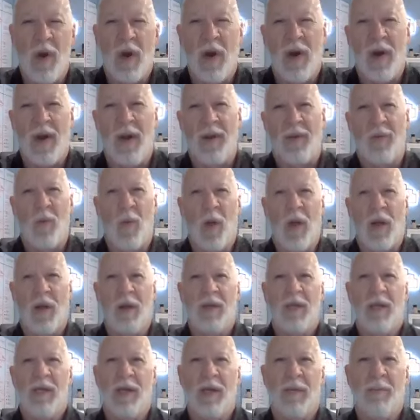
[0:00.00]
and
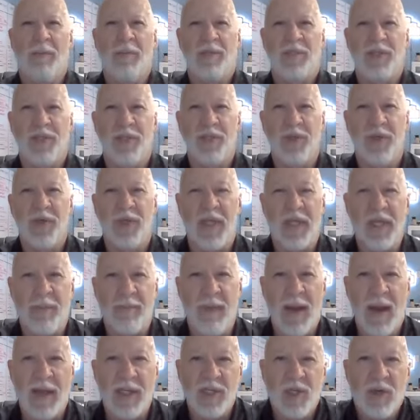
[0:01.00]
welcome to the
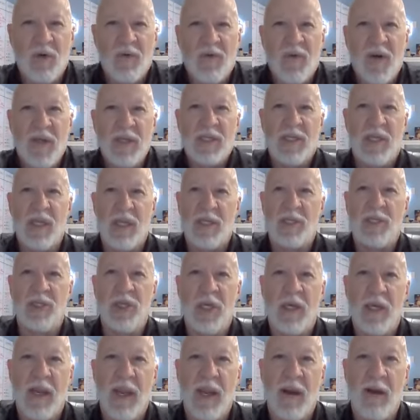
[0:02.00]
Magical Fudge
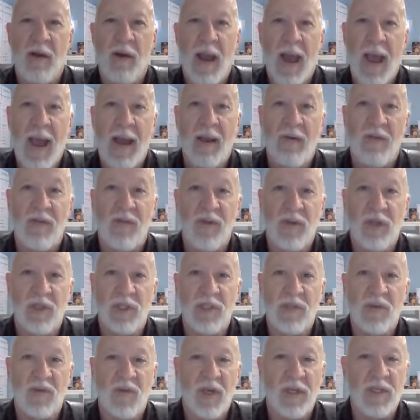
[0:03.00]
Kitchen here at
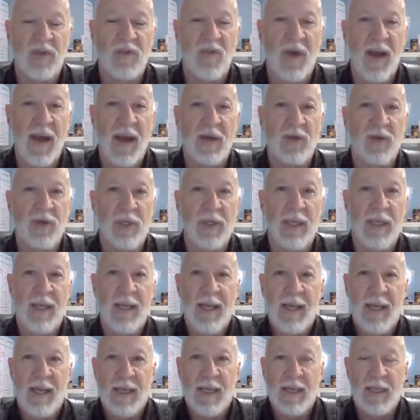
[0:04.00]
Phil's Fudge Factory.
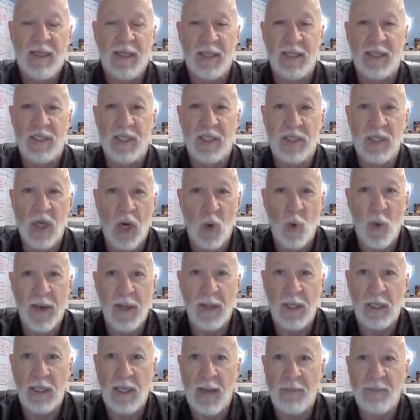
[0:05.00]
This is our
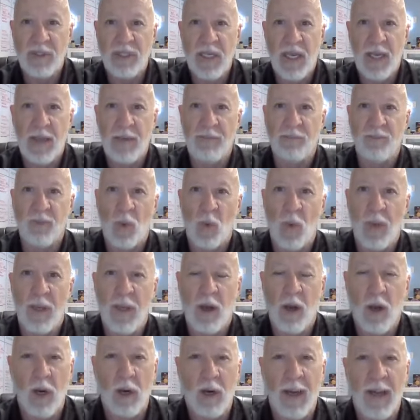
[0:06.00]
weekly update. We
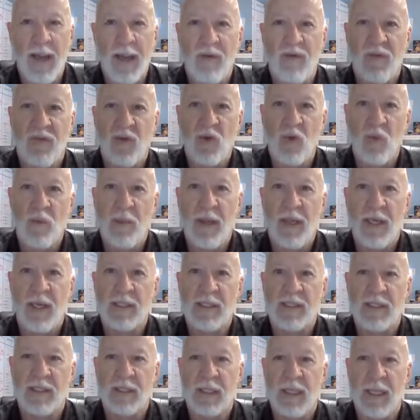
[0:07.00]
are a few
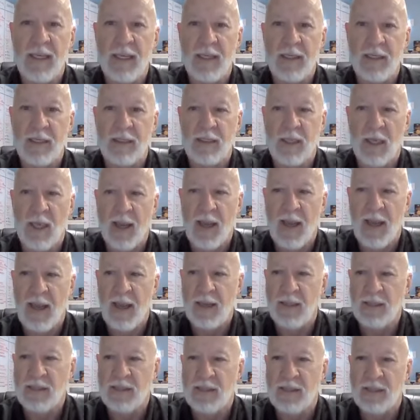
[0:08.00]
minutes late. I had
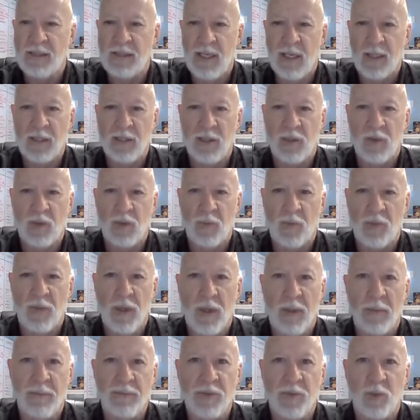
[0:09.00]
technical
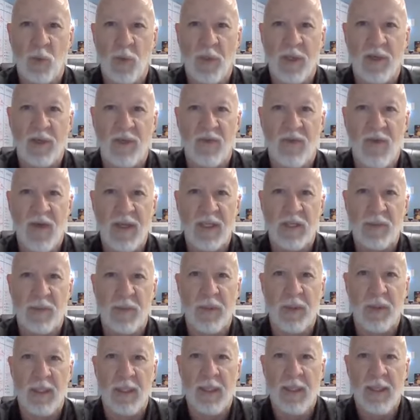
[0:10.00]
problems with
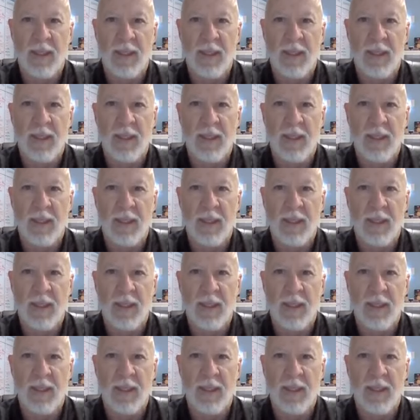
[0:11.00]
Facebook.